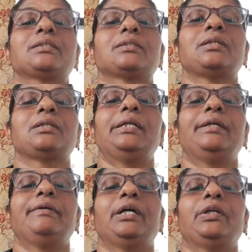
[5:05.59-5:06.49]
So already
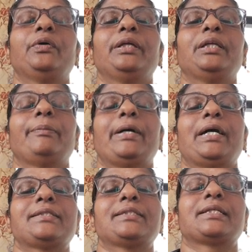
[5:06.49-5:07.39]
we are knowing the
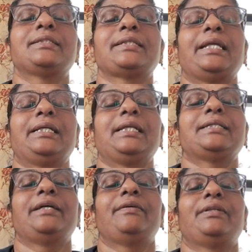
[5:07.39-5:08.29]
parent class, child
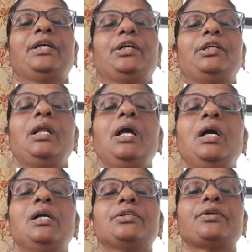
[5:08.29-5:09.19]
class, everything under.
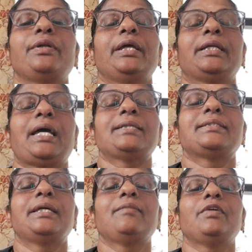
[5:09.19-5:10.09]
So in a class
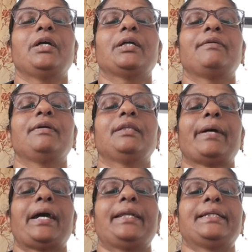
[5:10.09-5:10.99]
name we are giving the
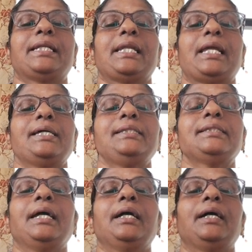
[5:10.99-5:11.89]
parent class.
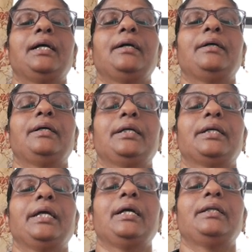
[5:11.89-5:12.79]

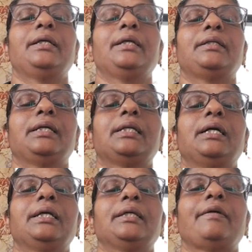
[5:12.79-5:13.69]
Here
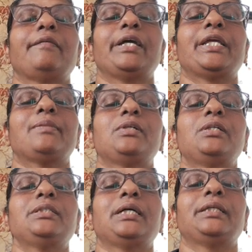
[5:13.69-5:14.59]
declaring the
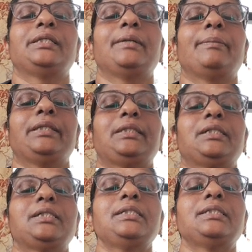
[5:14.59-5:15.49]
variables and the
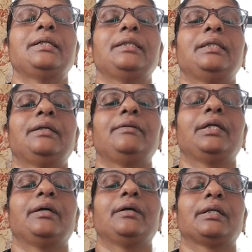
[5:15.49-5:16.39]
methods. In that
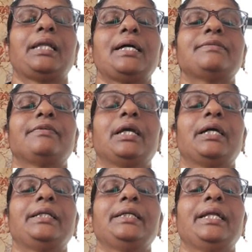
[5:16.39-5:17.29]
class we are
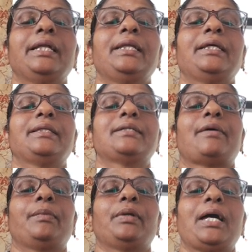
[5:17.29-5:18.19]
inheriting the
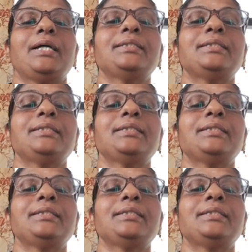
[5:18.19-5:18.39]
subclass.